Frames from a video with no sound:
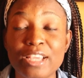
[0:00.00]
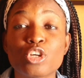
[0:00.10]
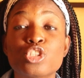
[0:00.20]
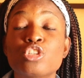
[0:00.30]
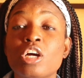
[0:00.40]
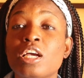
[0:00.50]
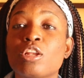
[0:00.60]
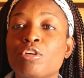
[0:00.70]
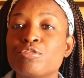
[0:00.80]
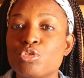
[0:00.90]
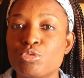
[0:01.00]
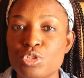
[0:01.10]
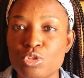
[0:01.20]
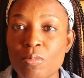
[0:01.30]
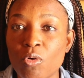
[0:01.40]
and you're strong enough to
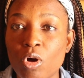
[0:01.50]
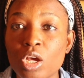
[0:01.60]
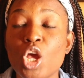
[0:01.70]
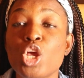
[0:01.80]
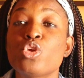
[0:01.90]
resume work,